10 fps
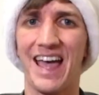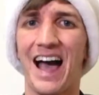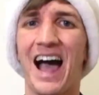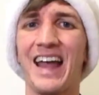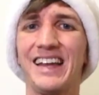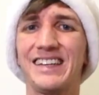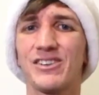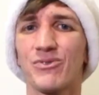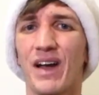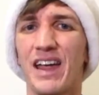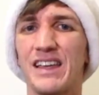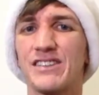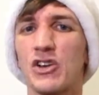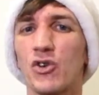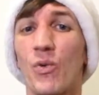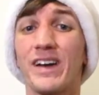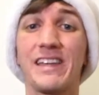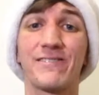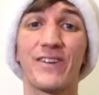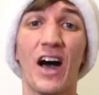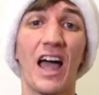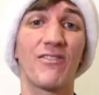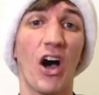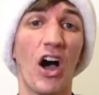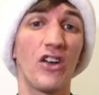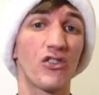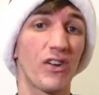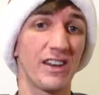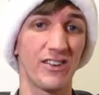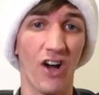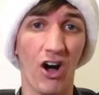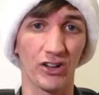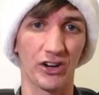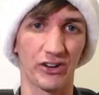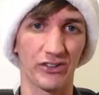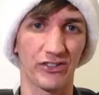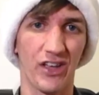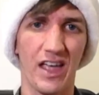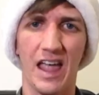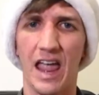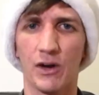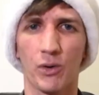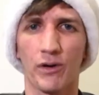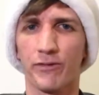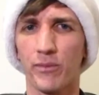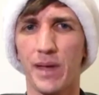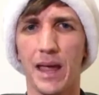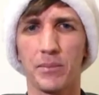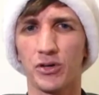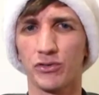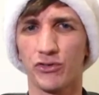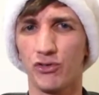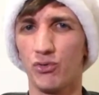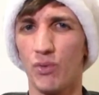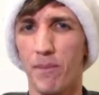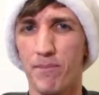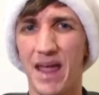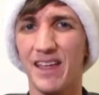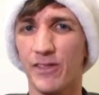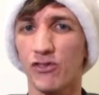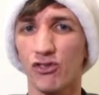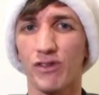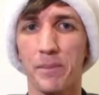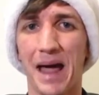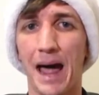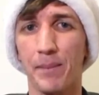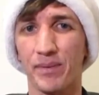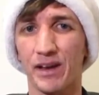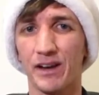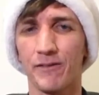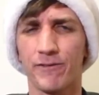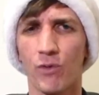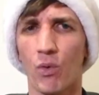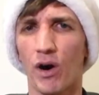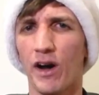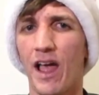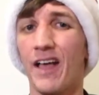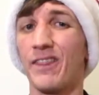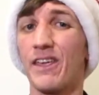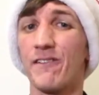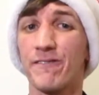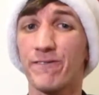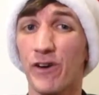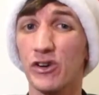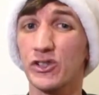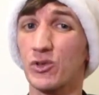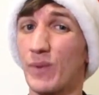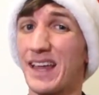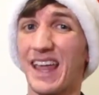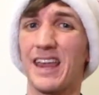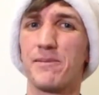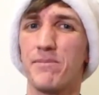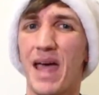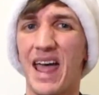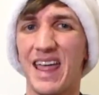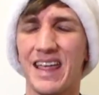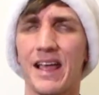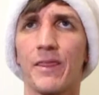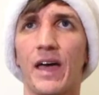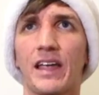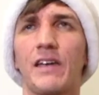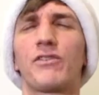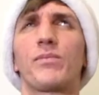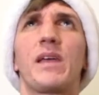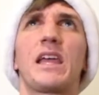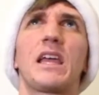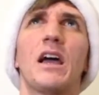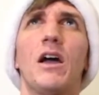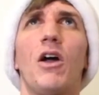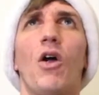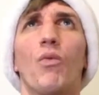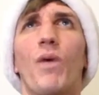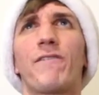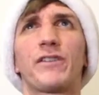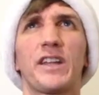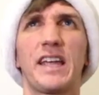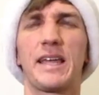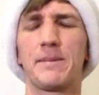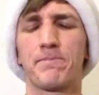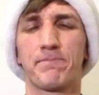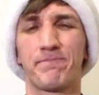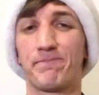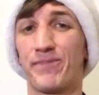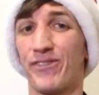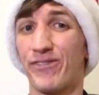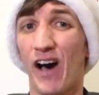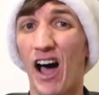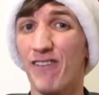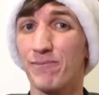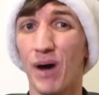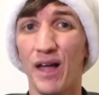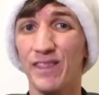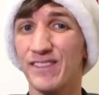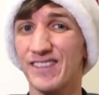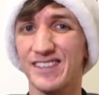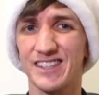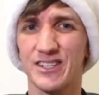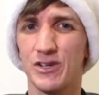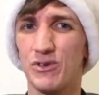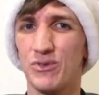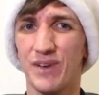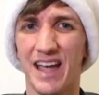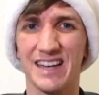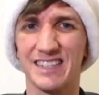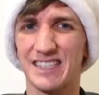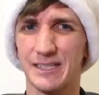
I need to raise $2,500 in order for me to be able to make this trip happen for the first week in May. That gives me roughly 5 months to get